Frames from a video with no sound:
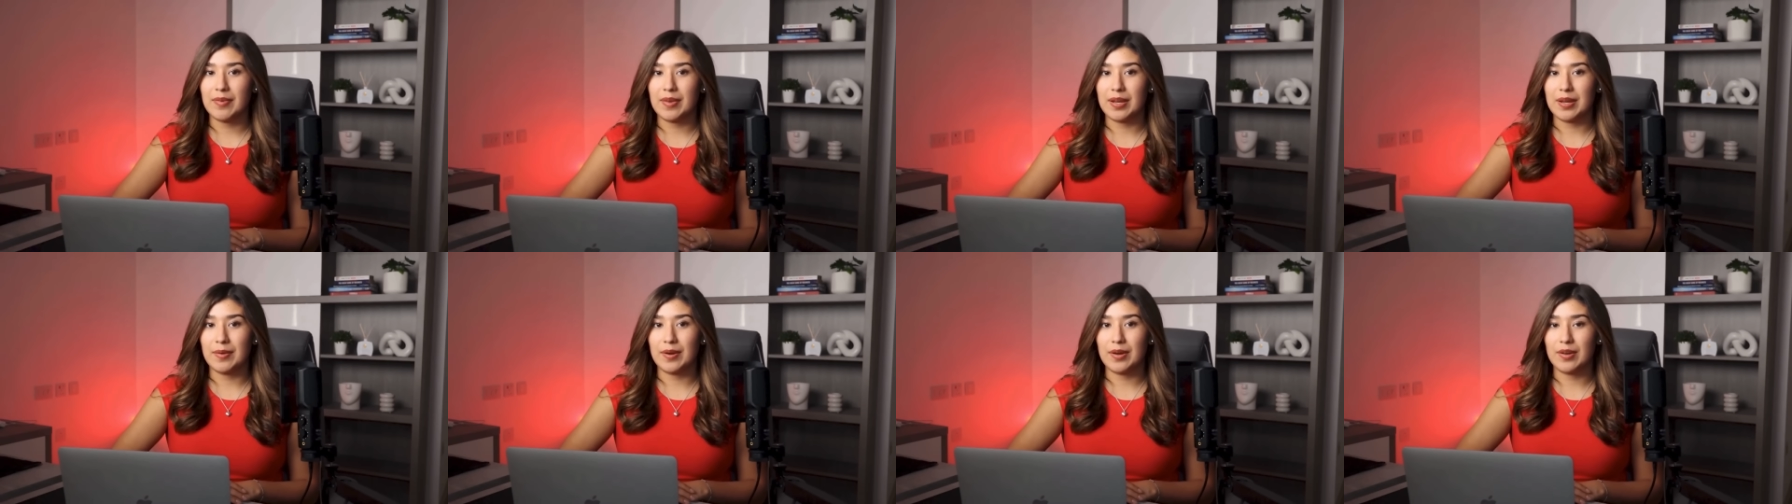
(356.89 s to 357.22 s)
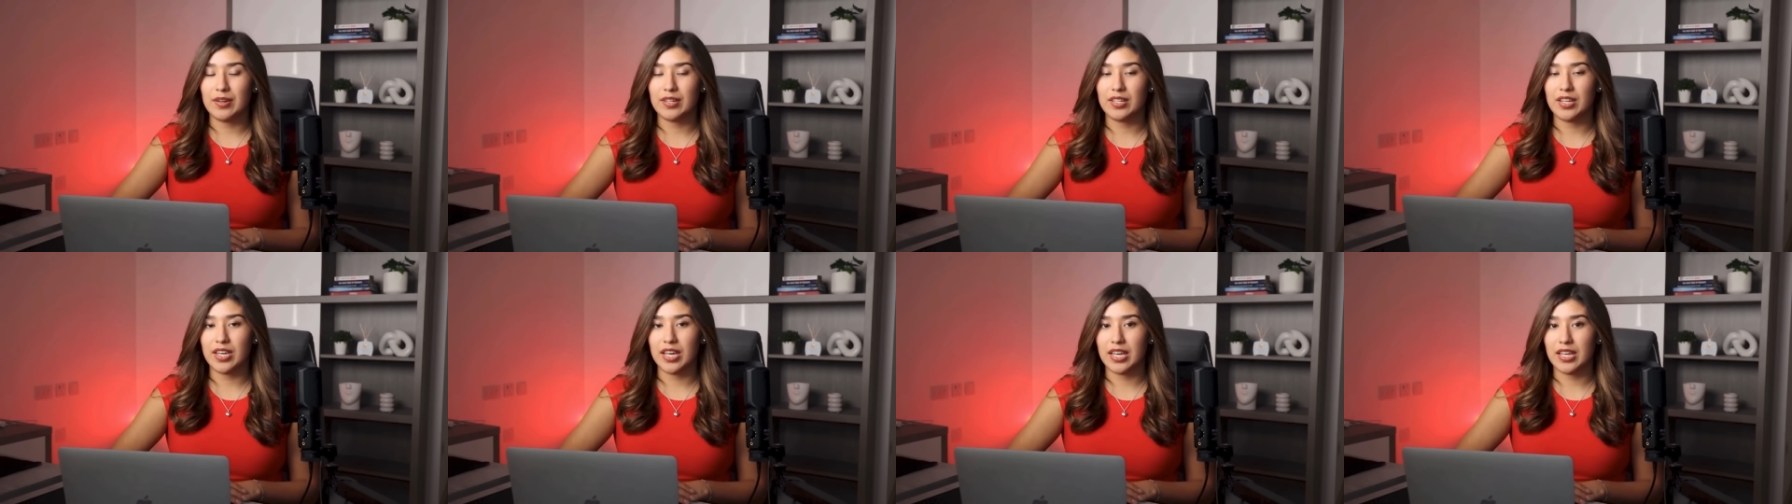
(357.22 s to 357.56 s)
People
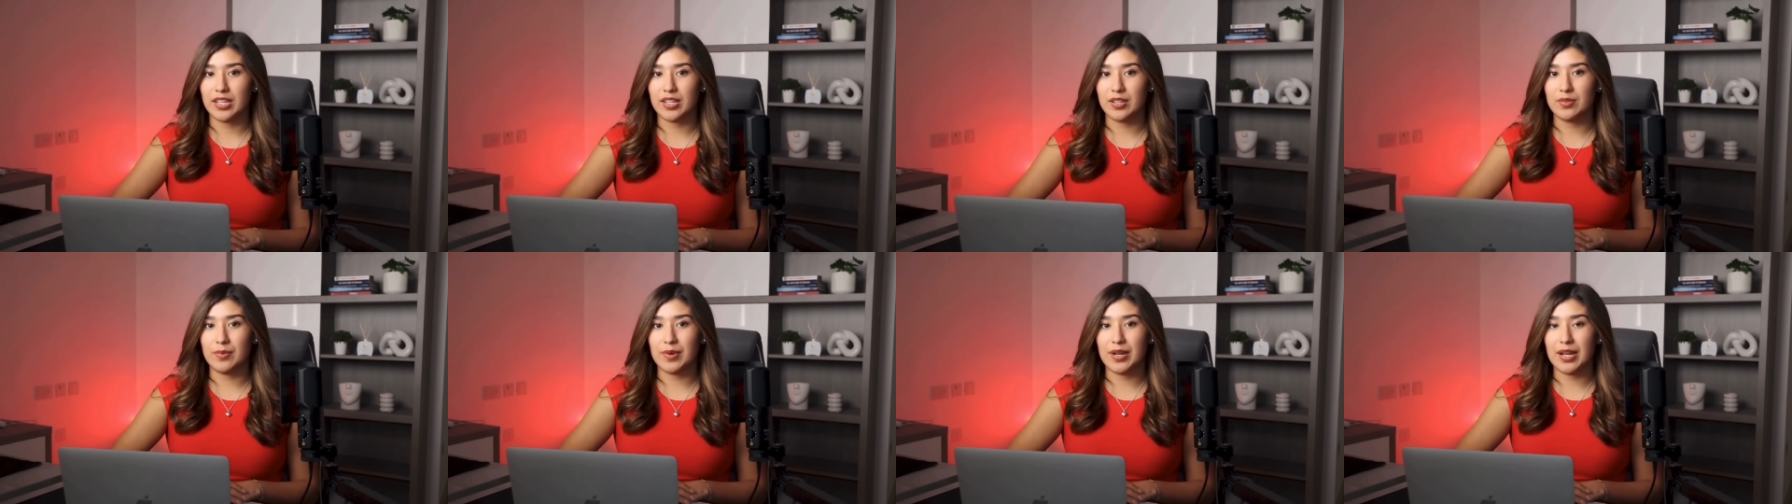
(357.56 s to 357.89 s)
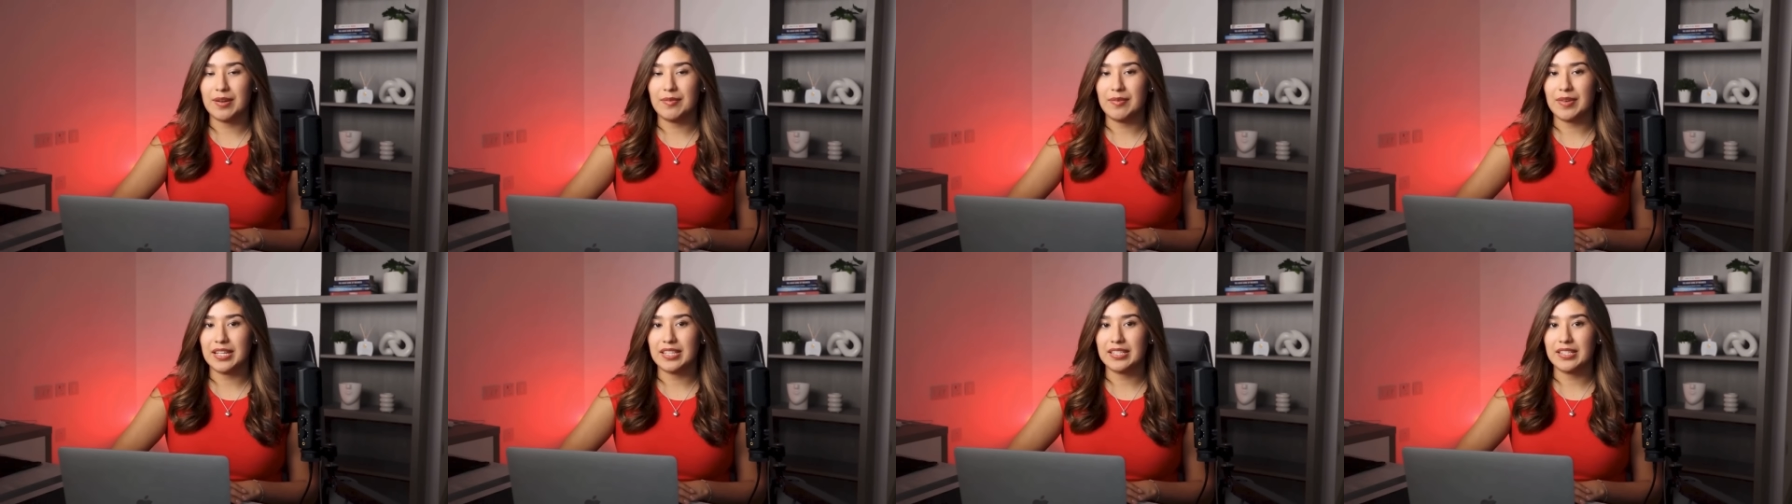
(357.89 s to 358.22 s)
will judge your
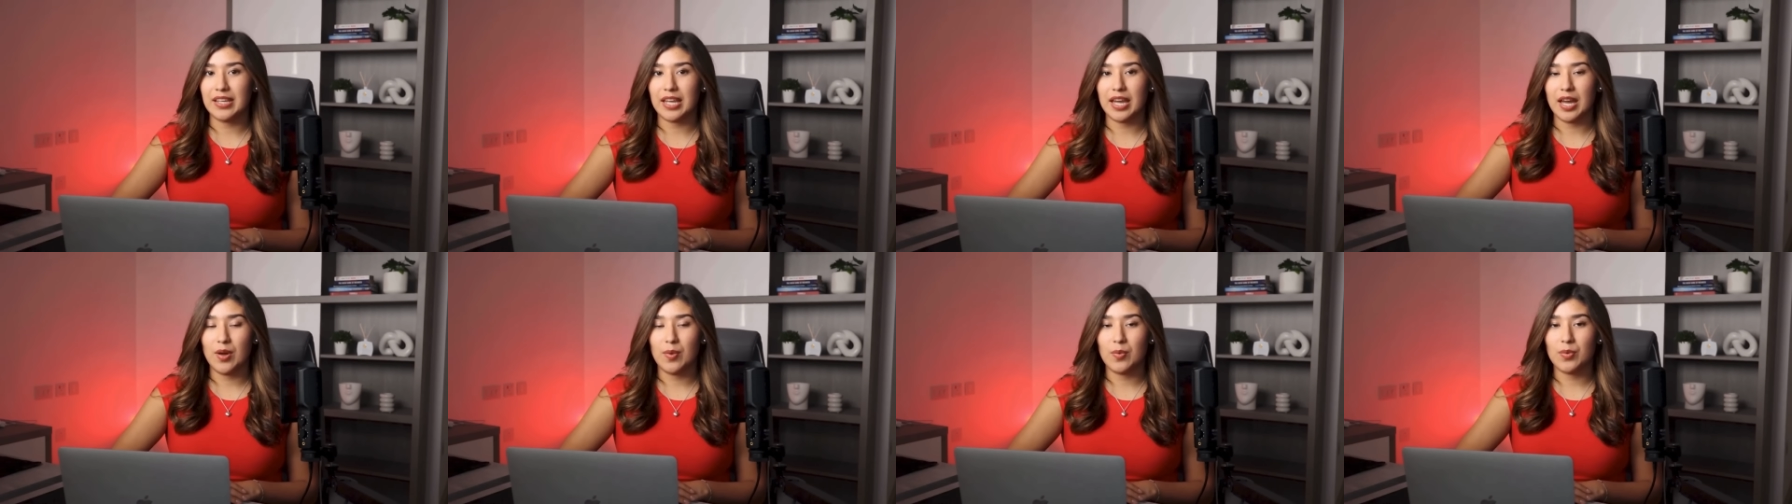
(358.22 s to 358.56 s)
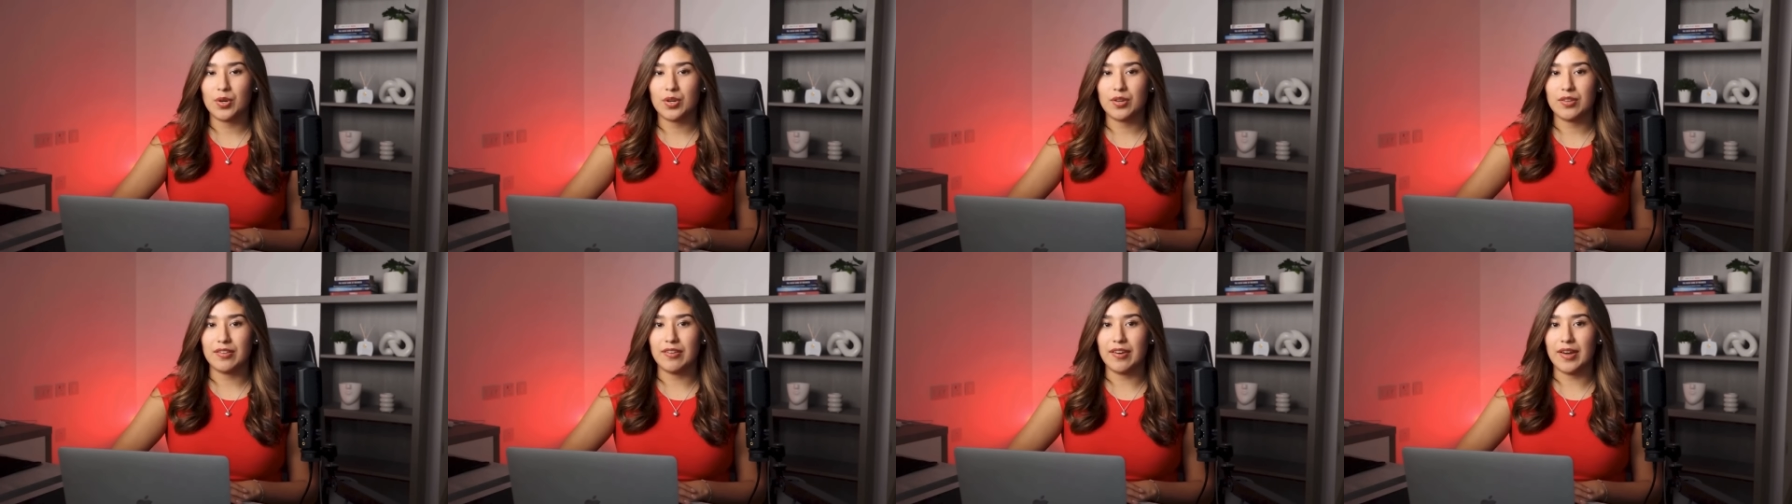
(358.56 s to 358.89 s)
brand based on how
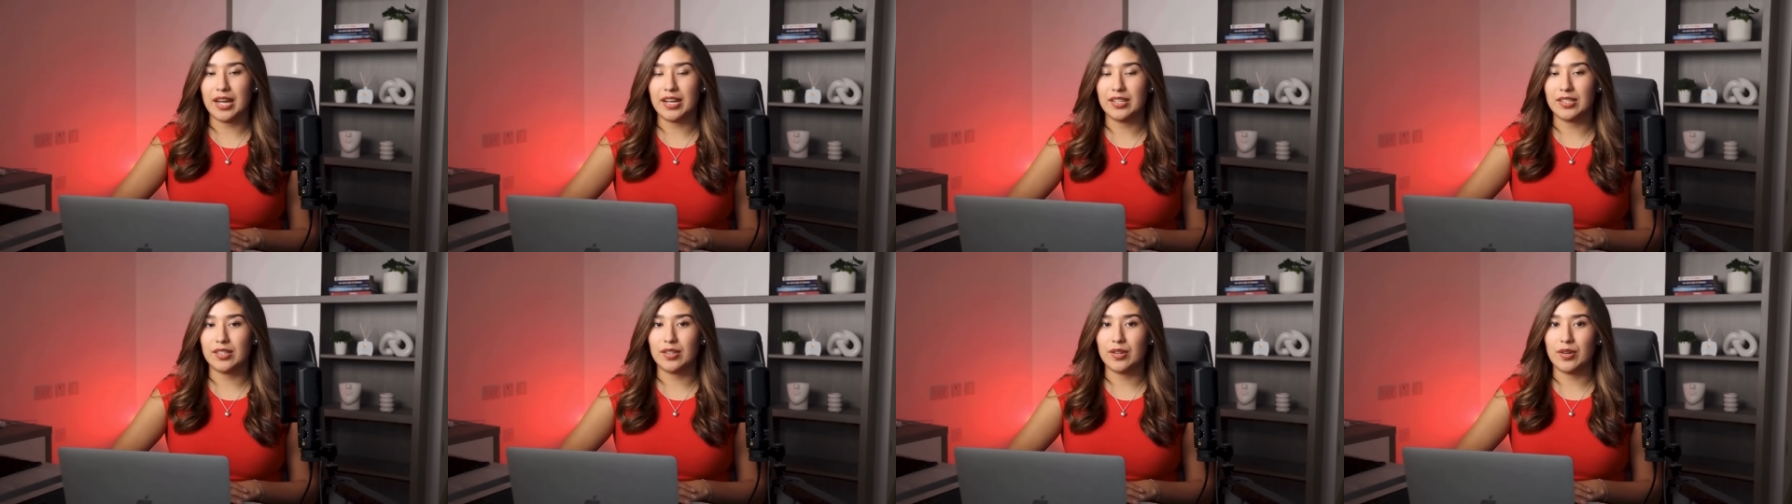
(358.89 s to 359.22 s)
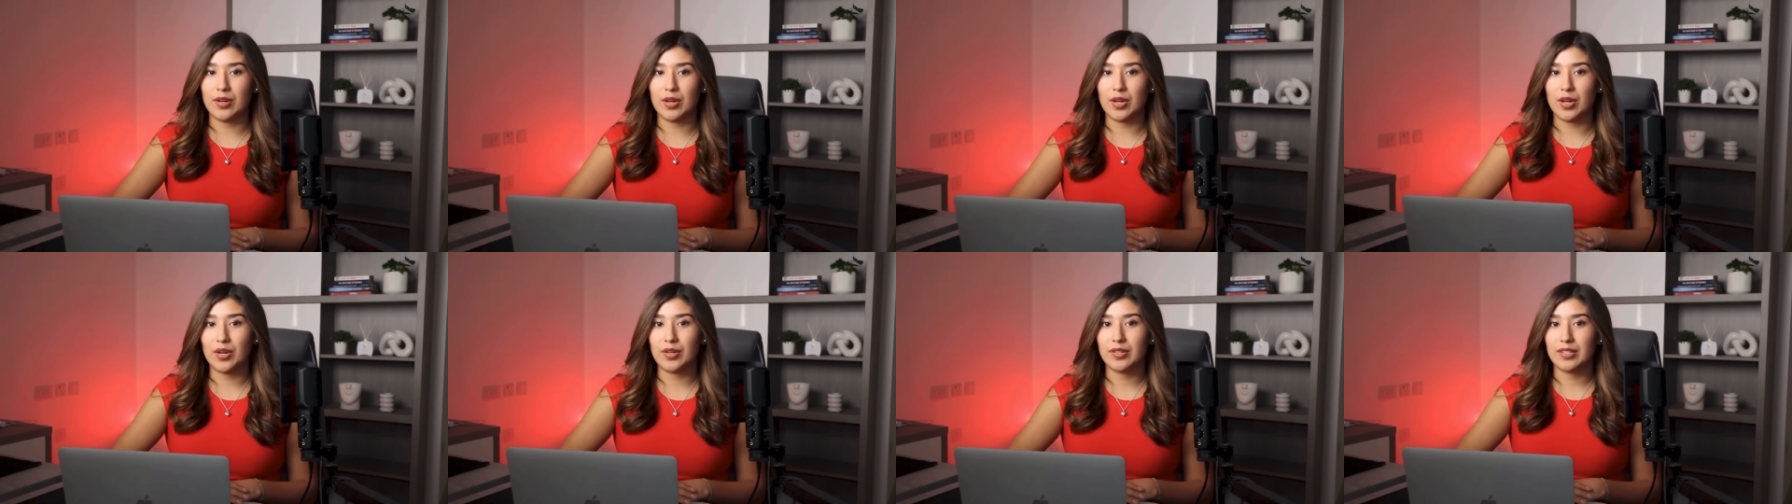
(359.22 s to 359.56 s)

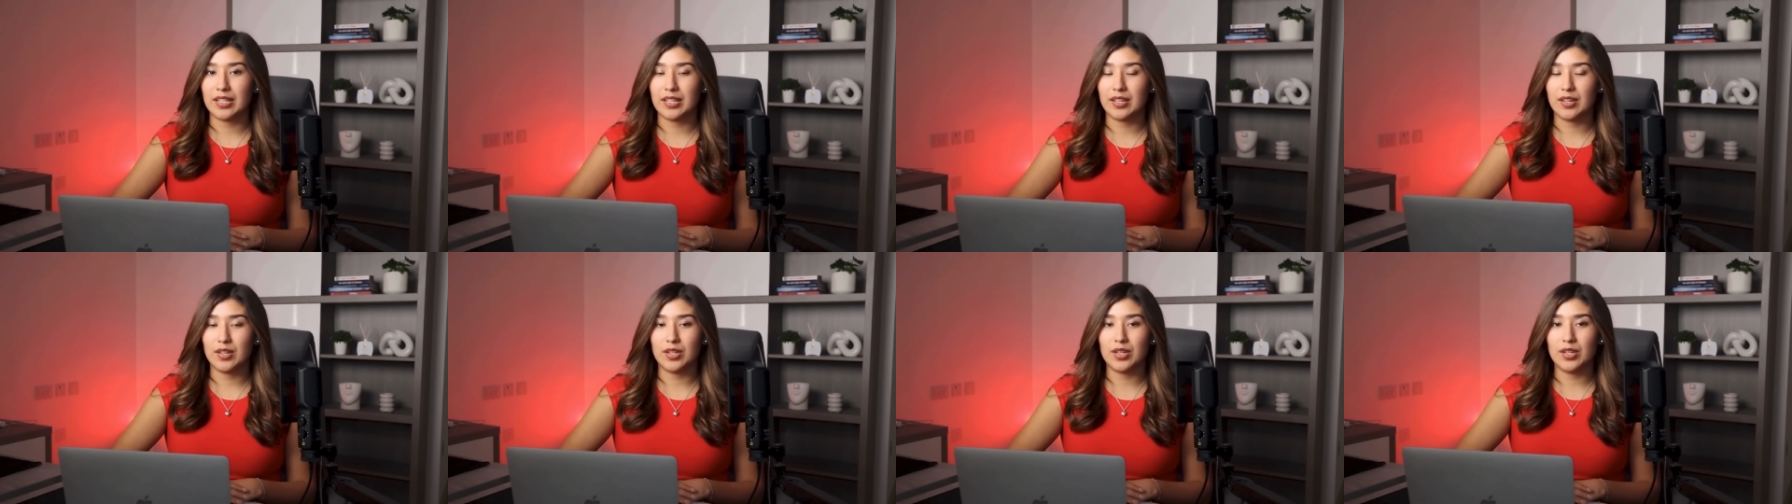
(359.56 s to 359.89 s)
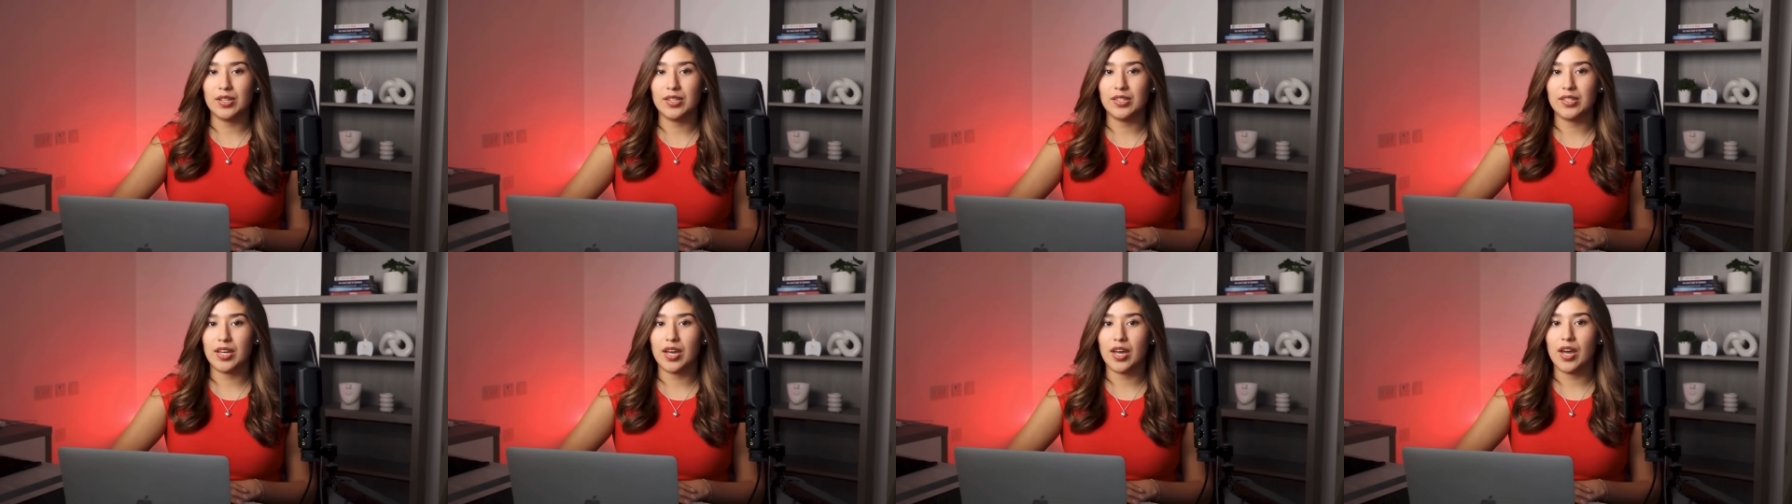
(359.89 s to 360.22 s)
professional your content
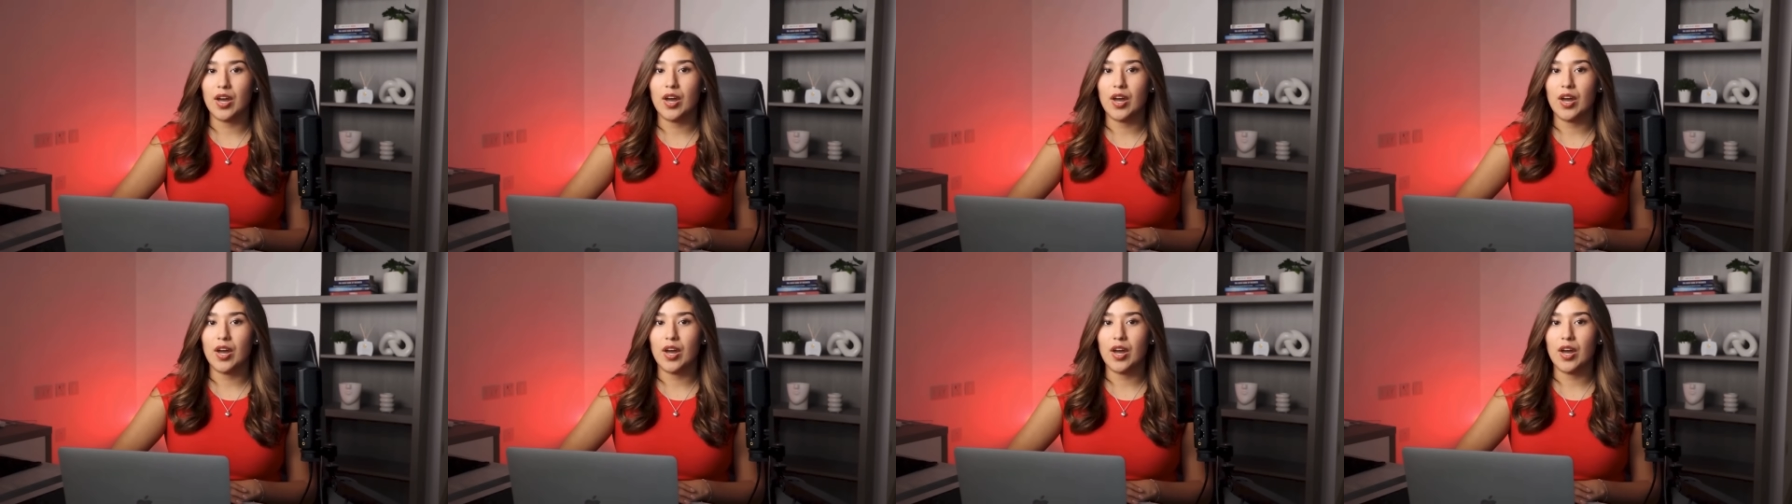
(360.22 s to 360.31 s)
looks.